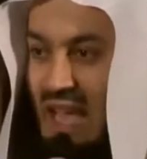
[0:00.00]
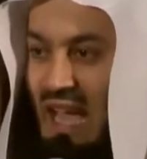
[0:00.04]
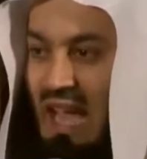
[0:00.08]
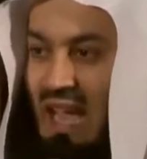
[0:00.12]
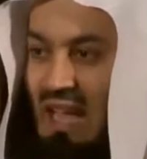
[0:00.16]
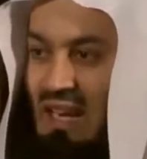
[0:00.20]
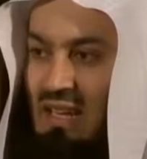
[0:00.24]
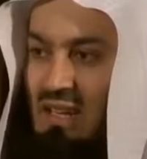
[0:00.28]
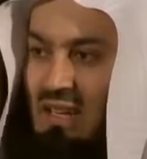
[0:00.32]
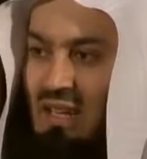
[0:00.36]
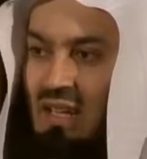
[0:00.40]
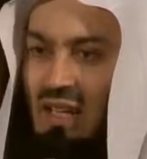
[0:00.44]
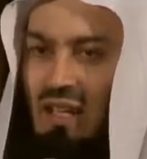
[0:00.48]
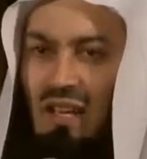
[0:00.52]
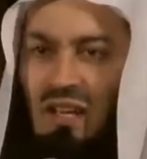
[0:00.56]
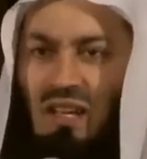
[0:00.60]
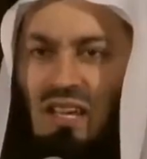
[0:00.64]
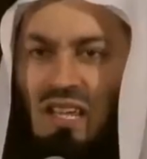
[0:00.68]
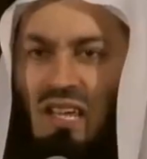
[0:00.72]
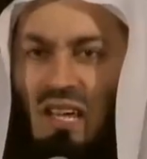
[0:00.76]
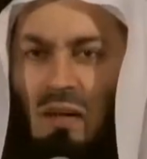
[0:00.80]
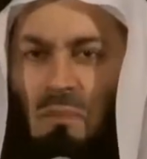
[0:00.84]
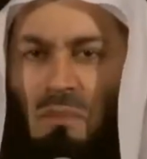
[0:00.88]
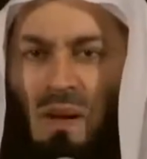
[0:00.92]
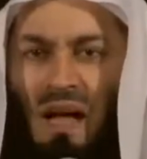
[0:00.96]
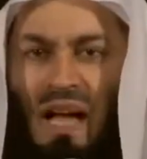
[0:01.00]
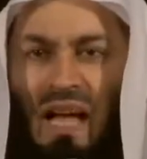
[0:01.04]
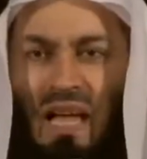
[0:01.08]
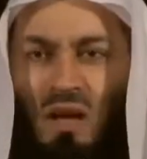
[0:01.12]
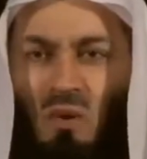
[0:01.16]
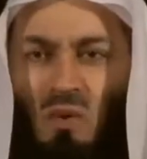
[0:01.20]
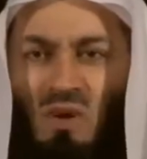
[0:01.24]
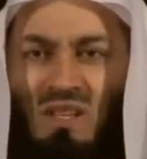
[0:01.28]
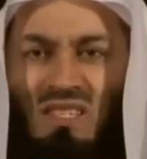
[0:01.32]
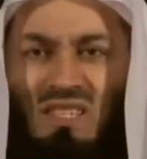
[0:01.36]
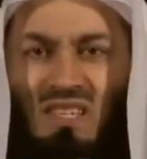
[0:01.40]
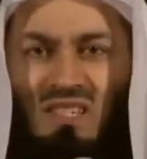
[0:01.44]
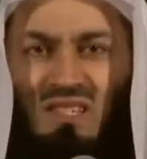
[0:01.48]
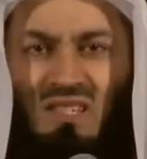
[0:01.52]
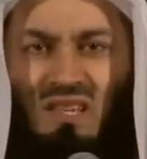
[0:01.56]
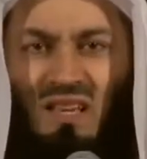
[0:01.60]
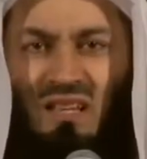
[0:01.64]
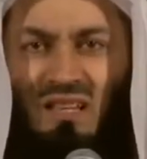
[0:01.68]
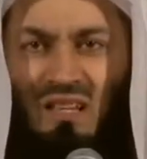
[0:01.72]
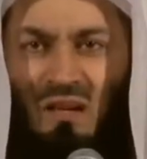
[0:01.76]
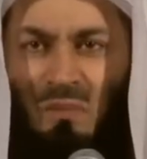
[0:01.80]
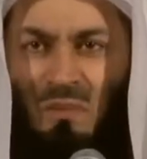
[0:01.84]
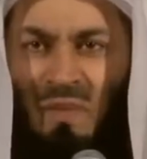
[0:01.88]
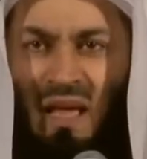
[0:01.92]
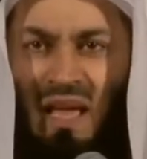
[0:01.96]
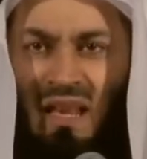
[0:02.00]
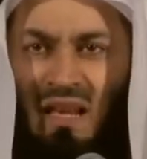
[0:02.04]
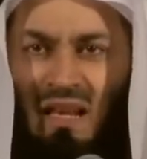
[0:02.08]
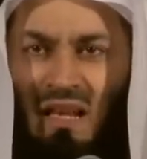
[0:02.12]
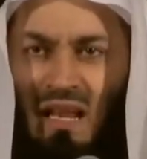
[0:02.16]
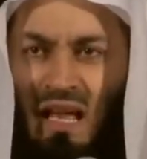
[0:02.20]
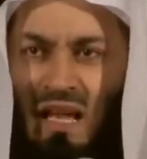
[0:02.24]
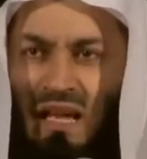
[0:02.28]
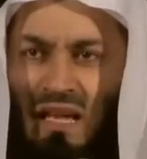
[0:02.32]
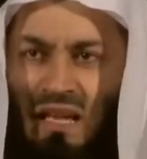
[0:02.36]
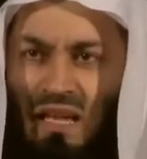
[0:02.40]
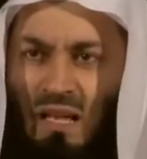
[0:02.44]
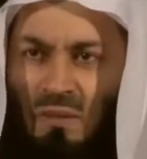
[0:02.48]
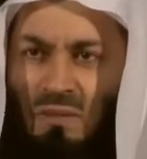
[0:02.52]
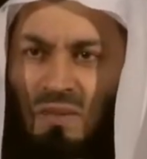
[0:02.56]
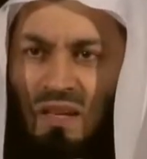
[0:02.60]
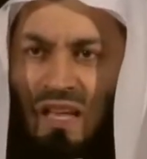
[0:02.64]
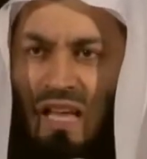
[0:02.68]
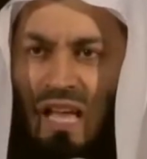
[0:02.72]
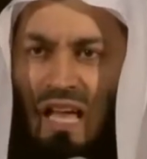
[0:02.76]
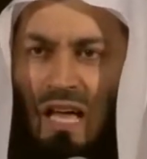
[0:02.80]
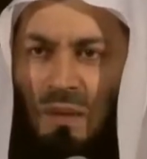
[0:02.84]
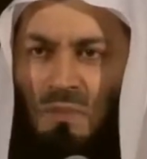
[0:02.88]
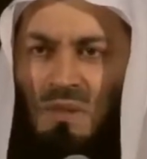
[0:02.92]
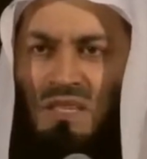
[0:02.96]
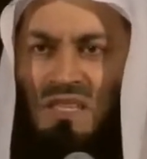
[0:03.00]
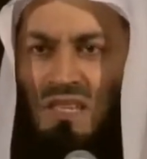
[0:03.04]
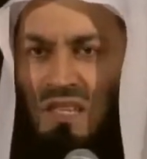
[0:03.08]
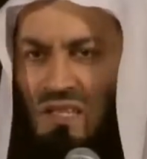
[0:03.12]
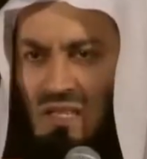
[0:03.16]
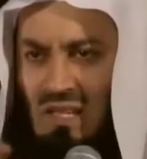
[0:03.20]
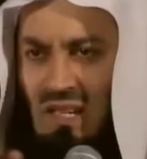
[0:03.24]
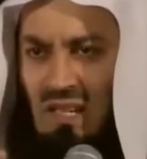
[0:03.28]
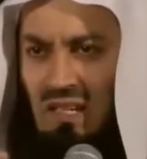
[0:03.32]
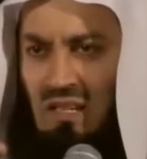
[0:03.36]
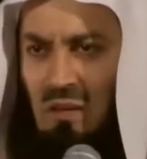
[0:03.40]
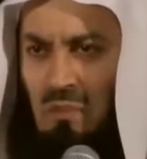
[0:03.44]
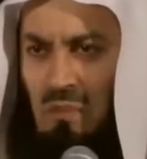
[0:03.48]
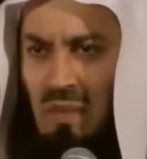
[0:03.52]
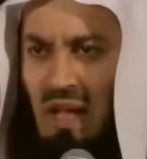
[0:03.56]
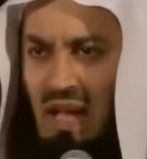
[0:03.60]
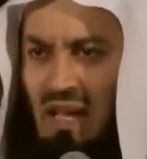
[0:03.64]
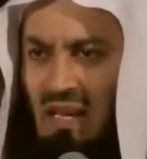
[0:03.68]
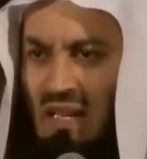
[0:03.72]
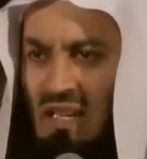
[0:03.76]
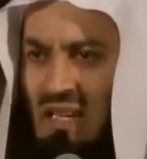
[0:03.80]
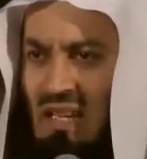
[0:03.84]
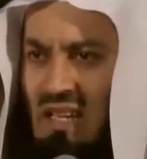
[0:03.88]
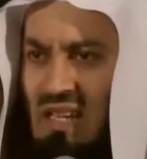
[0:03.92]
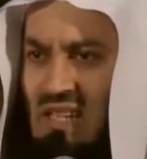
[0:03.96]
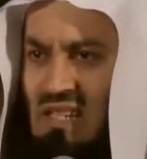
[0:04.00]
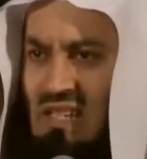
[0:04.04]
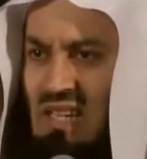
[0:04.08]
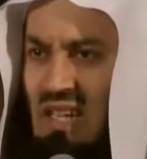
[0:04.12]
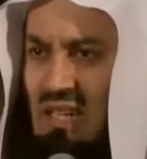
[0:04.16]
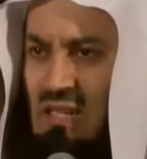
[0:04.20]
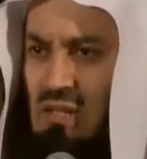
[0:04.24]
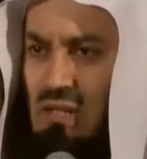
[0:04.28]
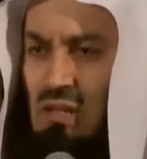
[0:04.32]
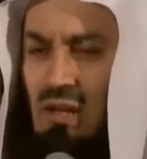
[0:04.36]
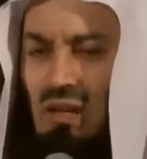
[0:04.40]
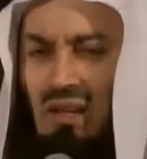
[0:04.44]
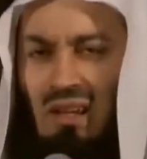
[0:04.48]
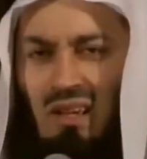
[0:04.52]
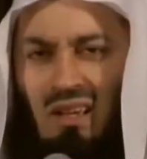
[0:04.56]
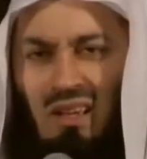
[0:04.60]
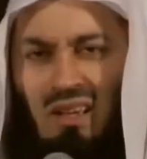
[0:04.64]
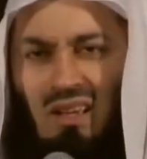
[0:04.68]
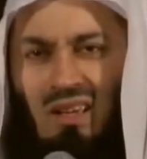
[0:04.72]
And nearby was a certain man, Al-Aqra ibn Habis, a certain man, and he says,